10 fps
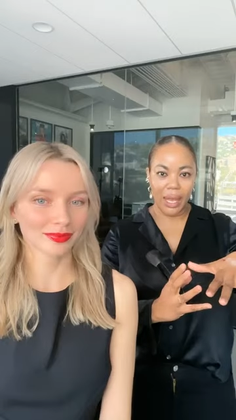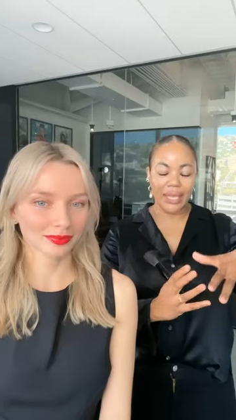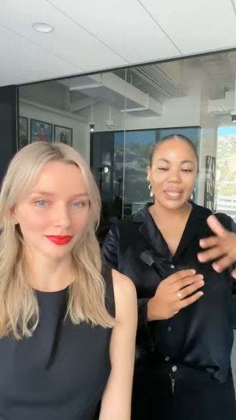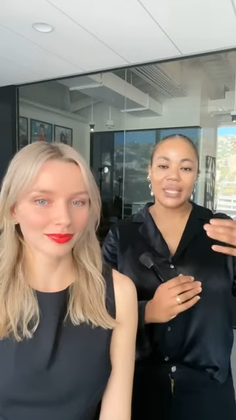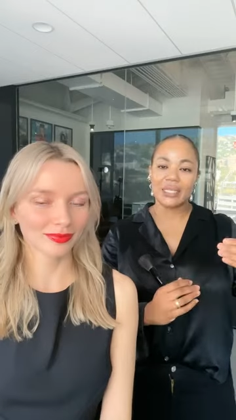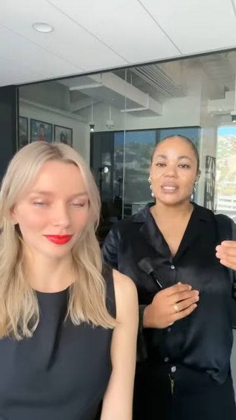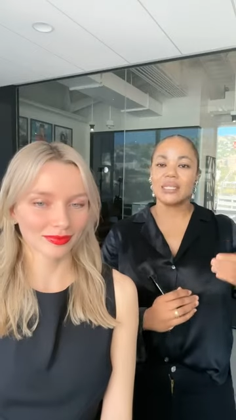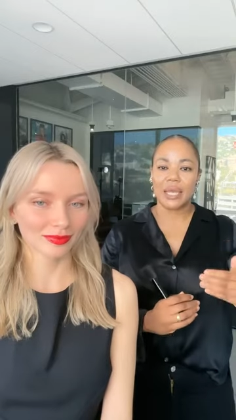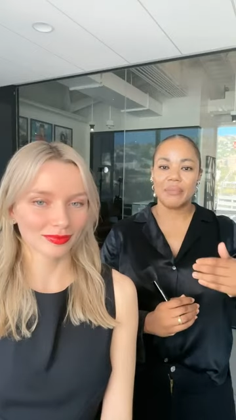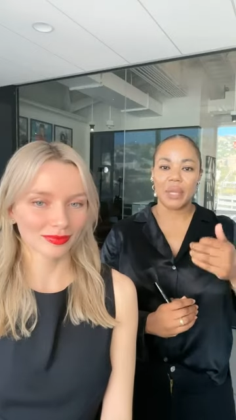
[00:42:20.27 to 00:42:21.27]
Speaker 1: I think it's the
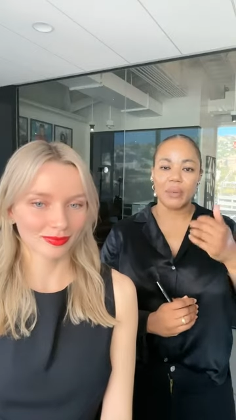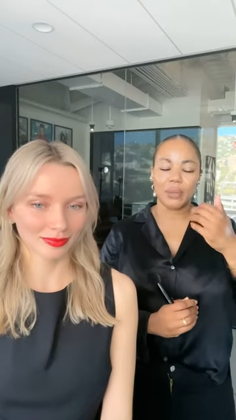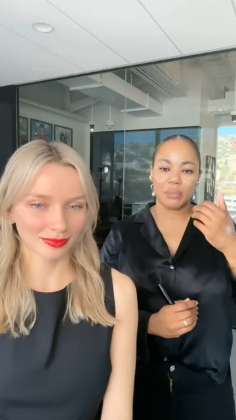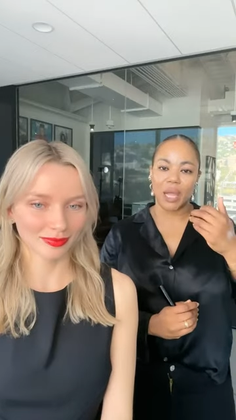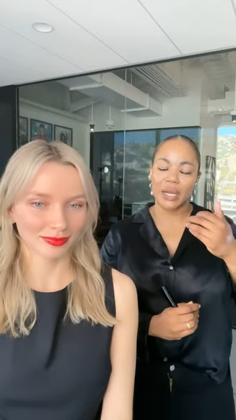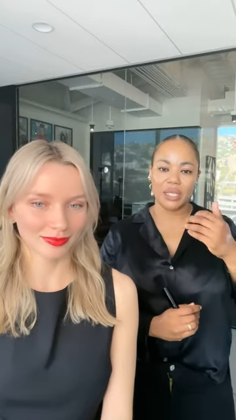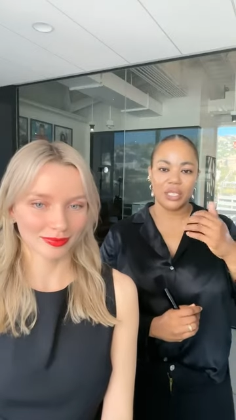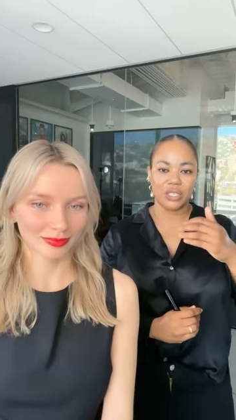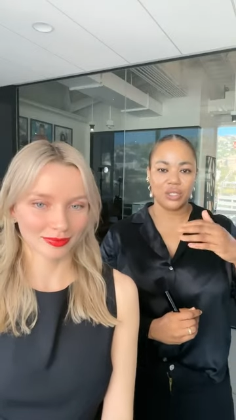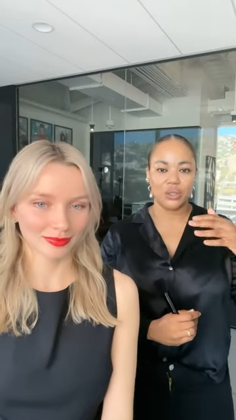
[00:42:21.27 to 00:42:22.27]
same thing with blotting
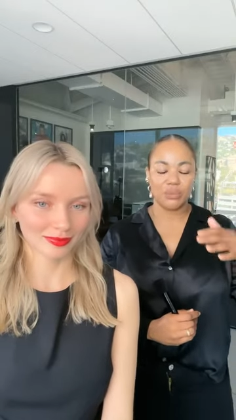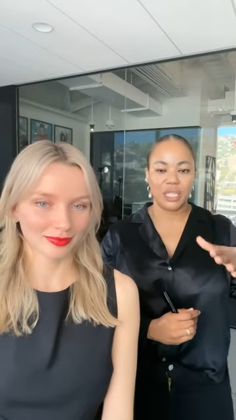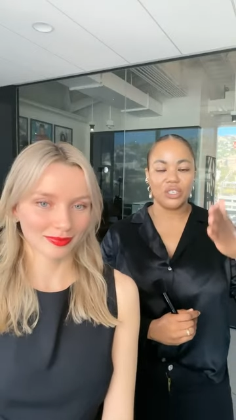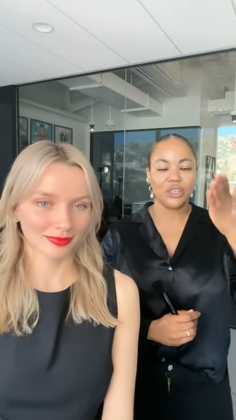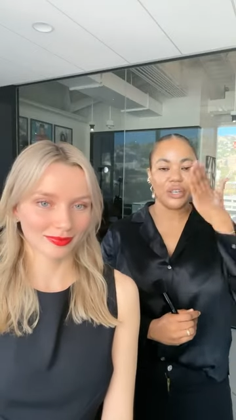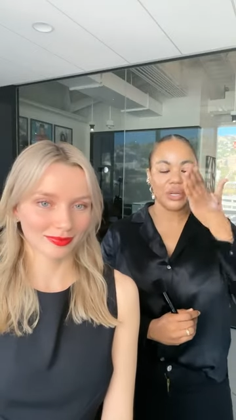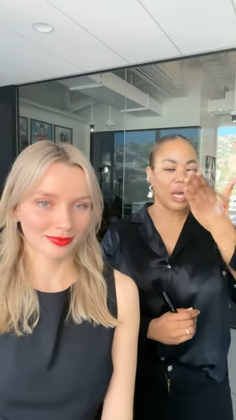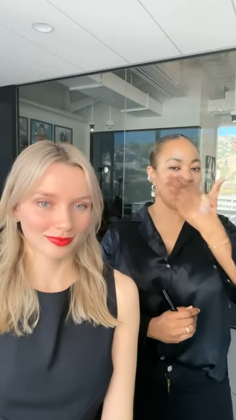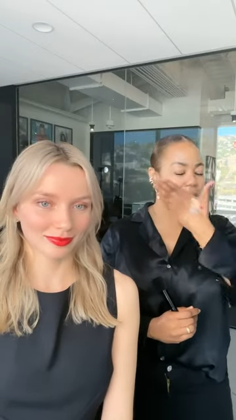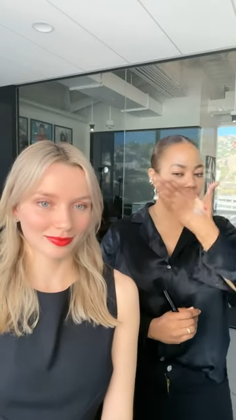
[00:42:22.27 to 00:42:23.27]
tissues. Make sure you're
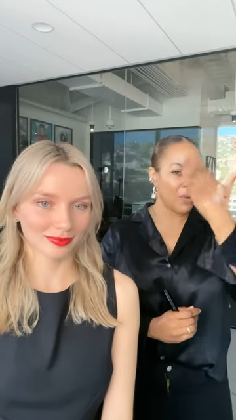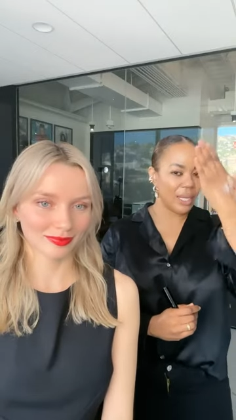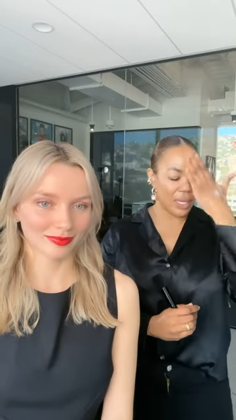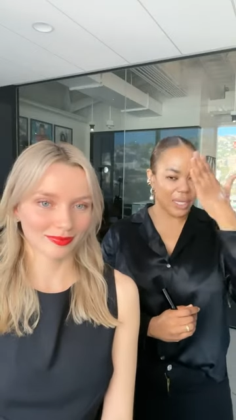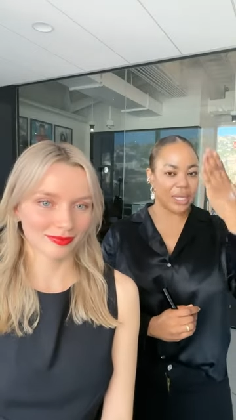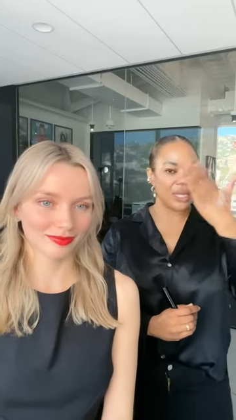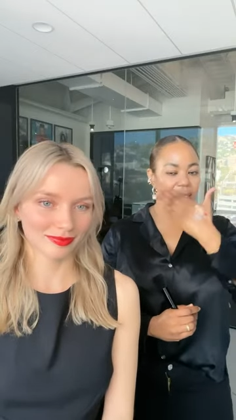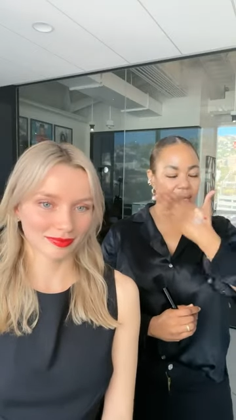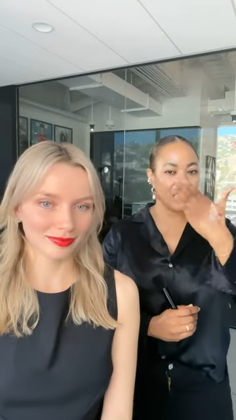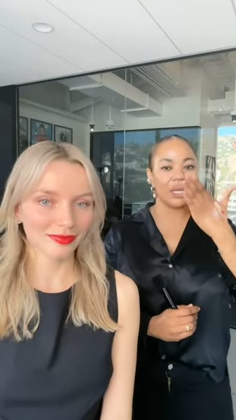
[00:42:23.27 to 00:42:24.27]
not going like this. I
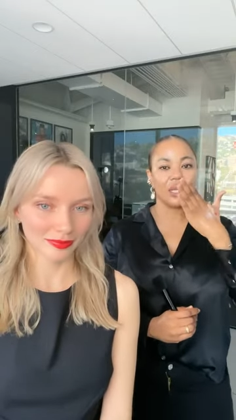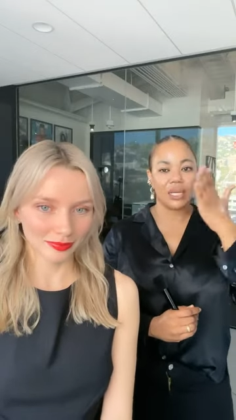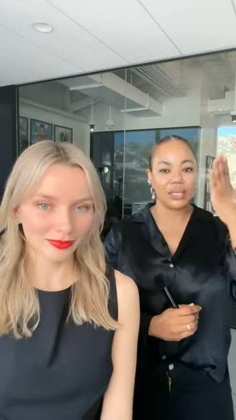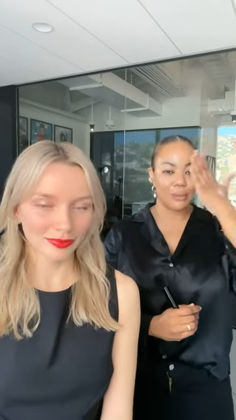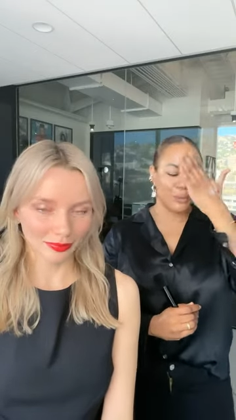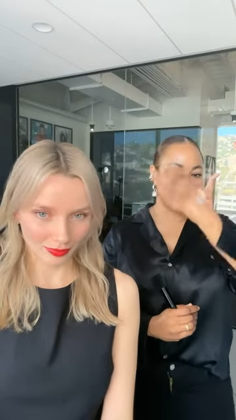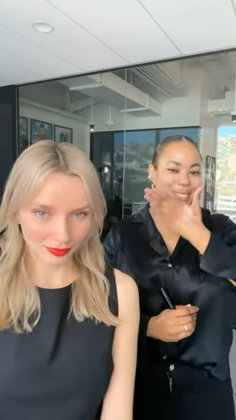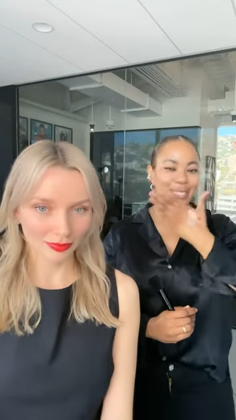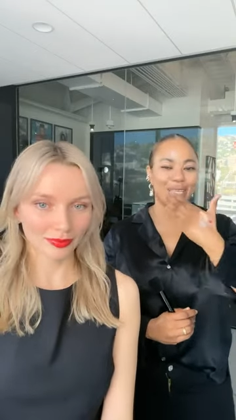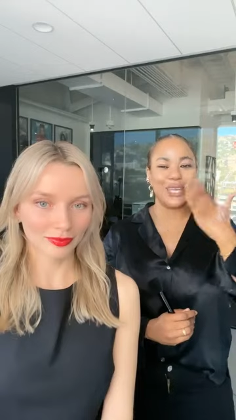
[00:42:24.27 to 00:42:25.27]
think a lot of times when I
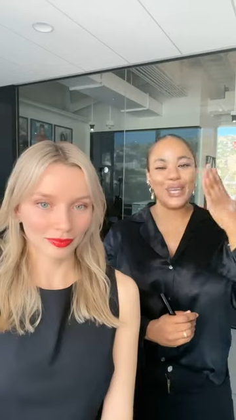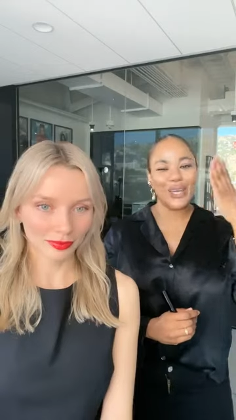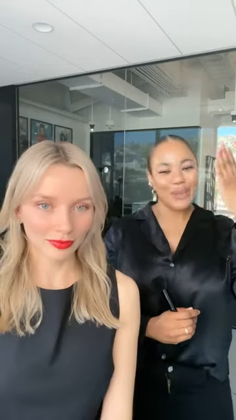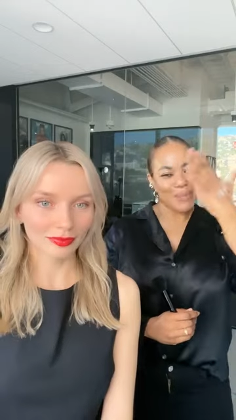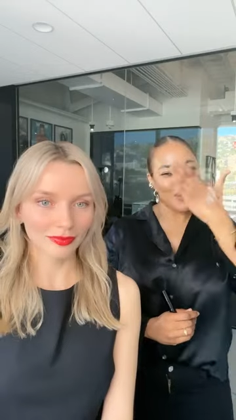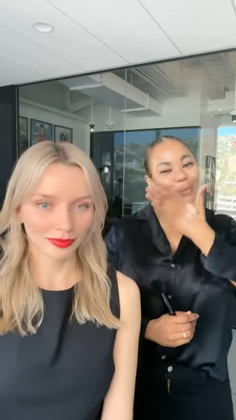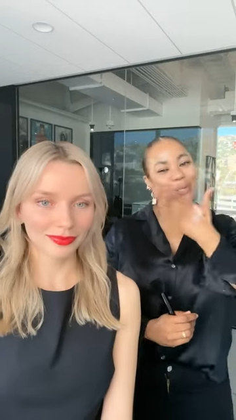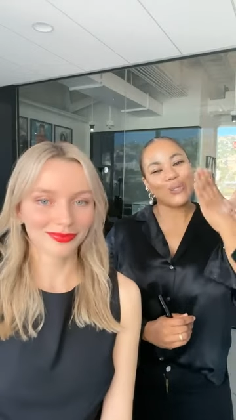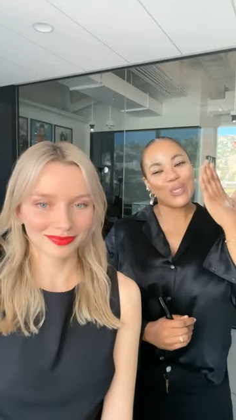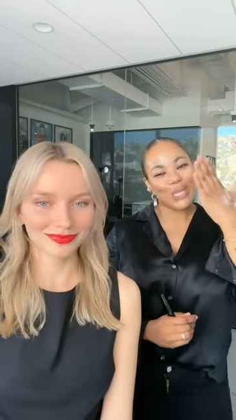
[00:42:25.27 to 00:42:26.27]
see people
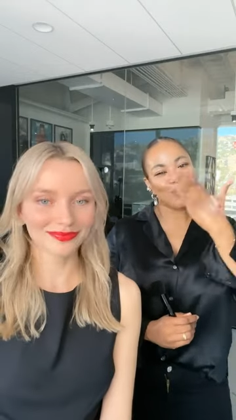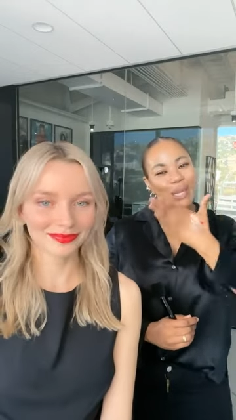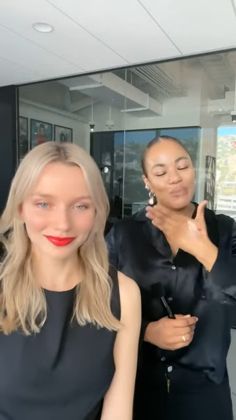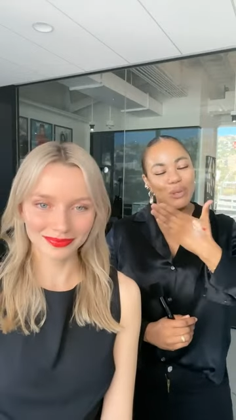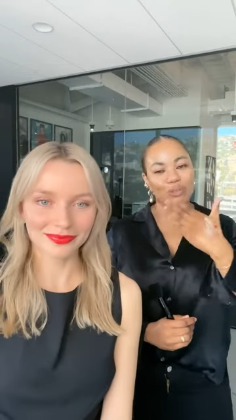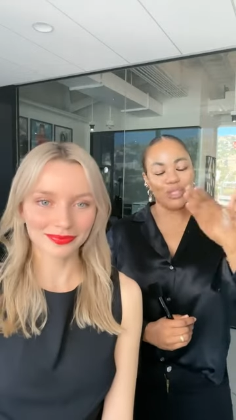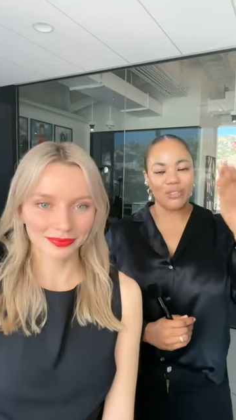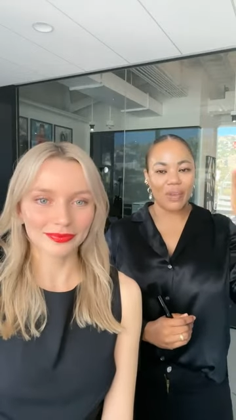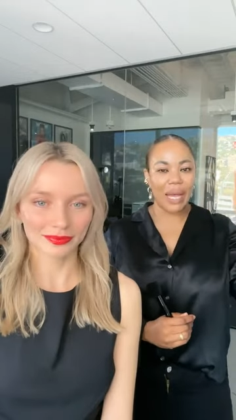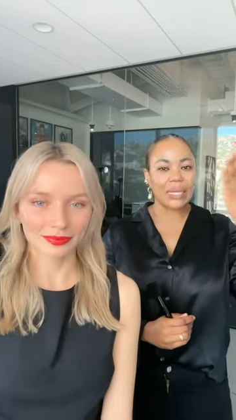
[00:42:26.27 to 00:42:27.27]
use them, they move too
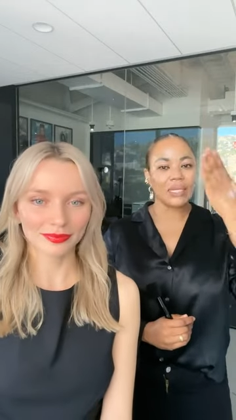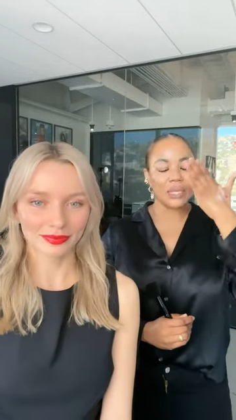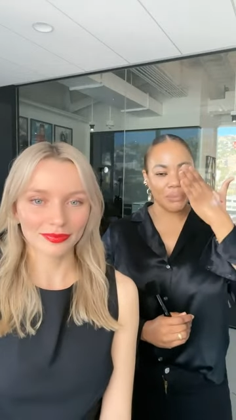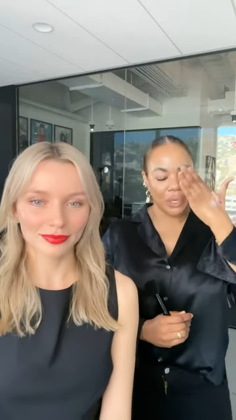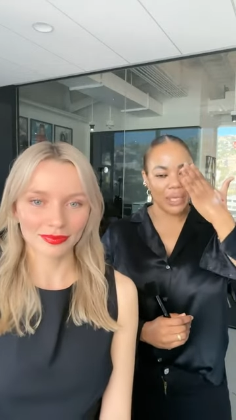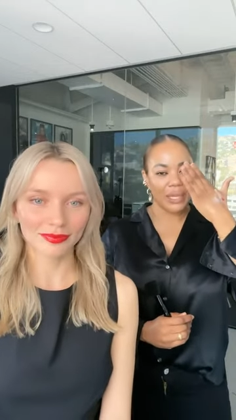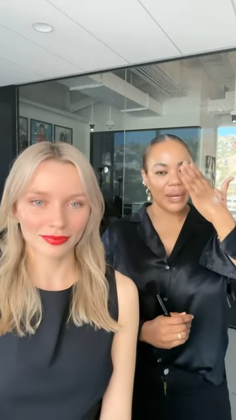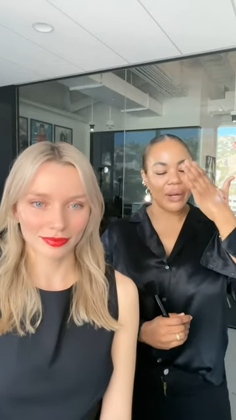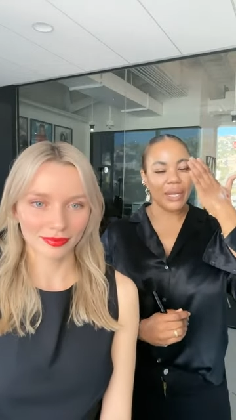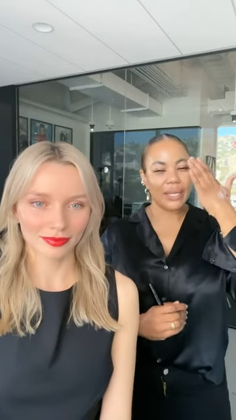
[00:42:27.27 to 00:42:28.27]
fast. Like put it
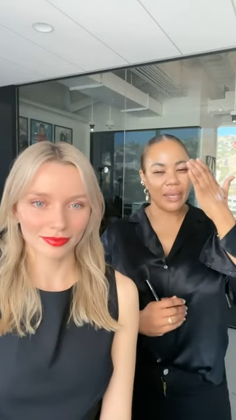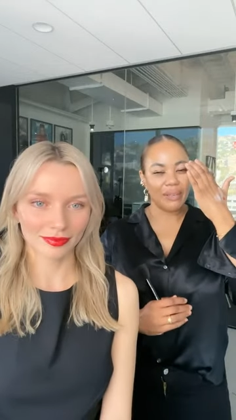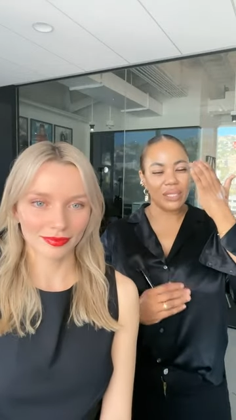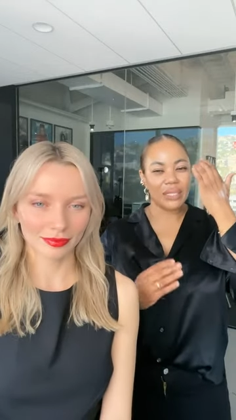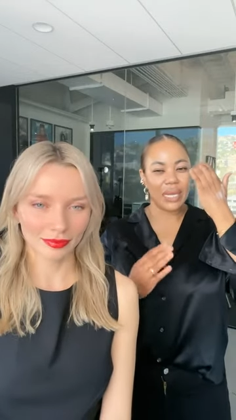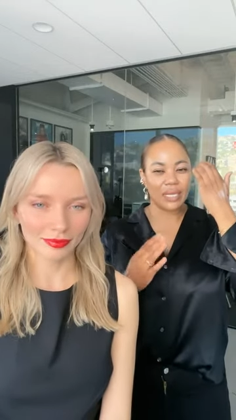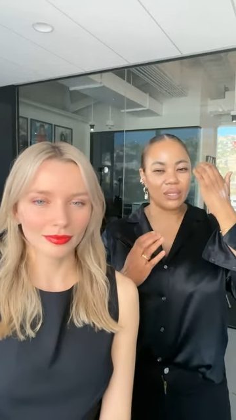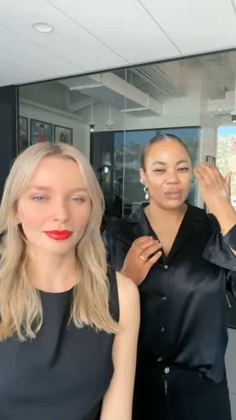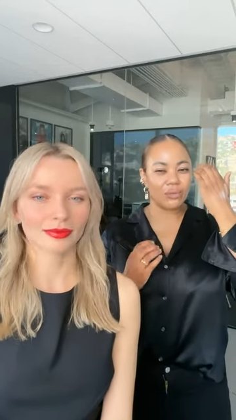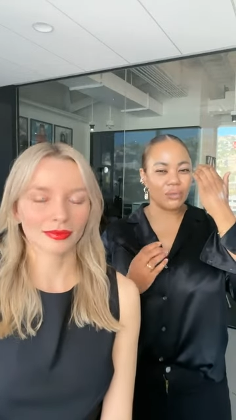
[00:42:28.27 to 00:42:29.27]
there and give it a second
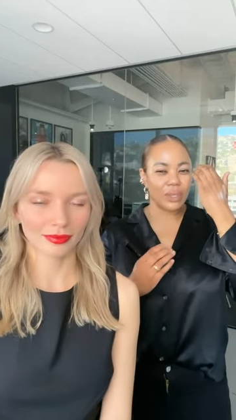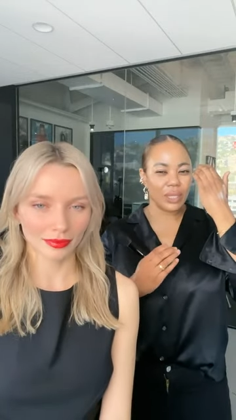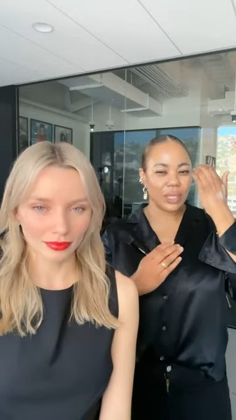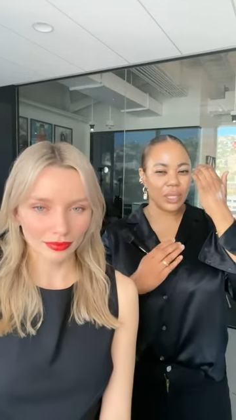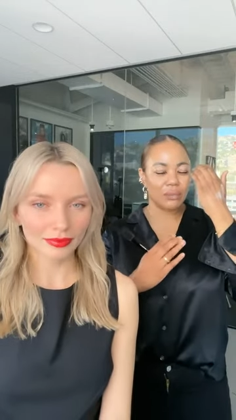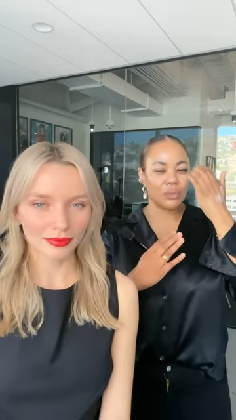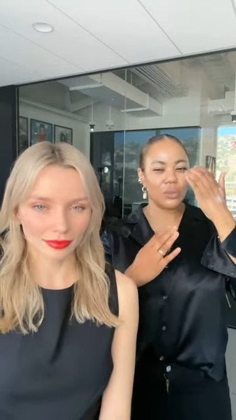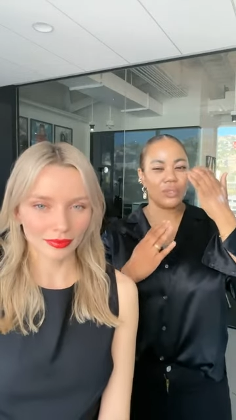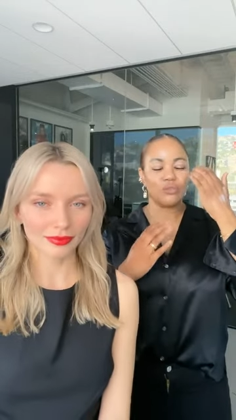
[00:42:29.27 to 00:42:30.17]
to really sort